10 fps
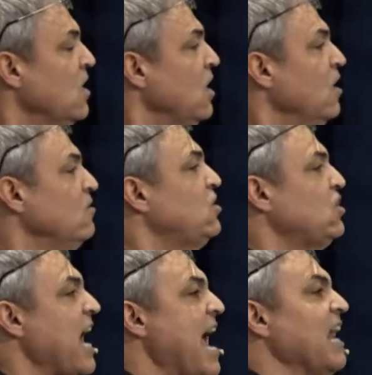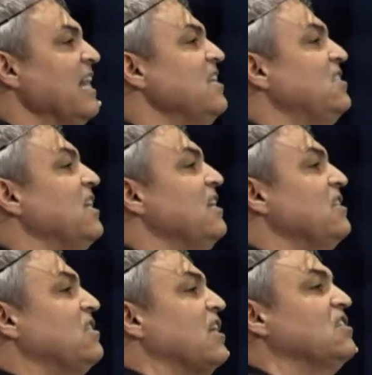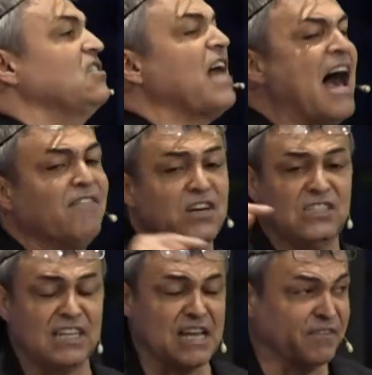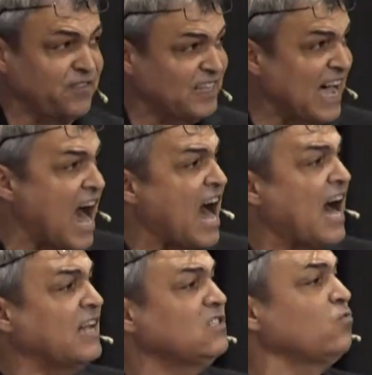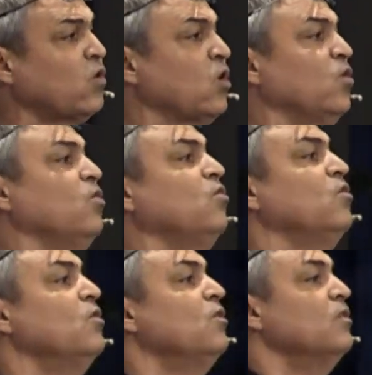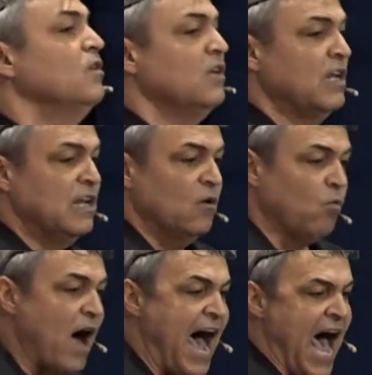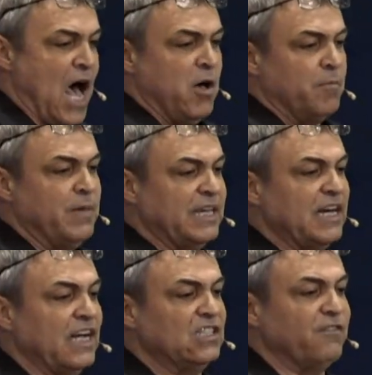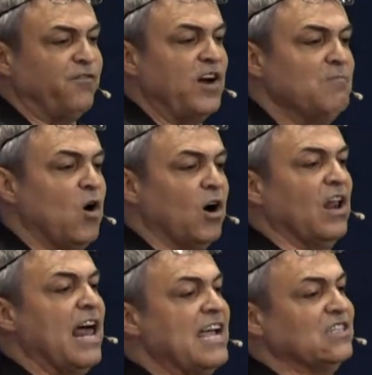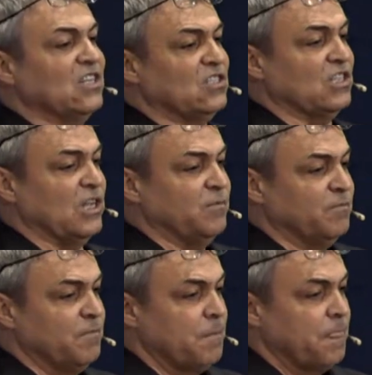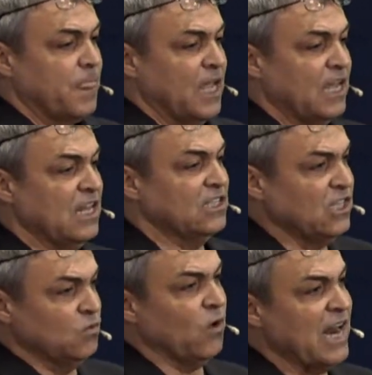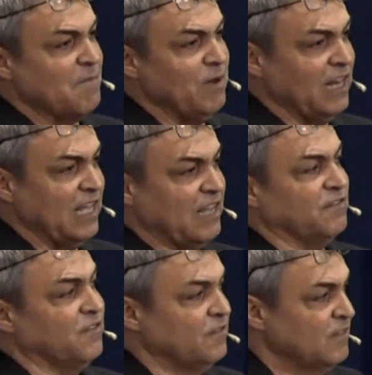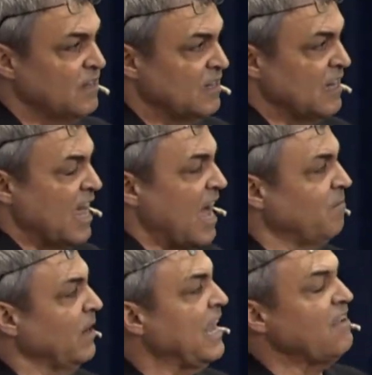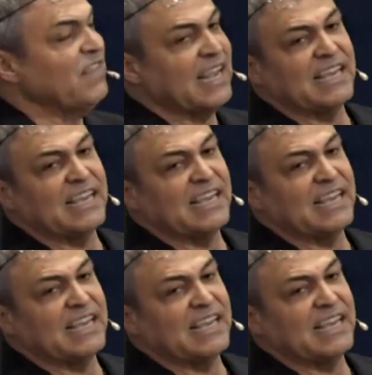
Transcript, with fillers: who challenges the sovereignty of God's rule. Why? Because of free mortal agency. And this is what I believe I believe that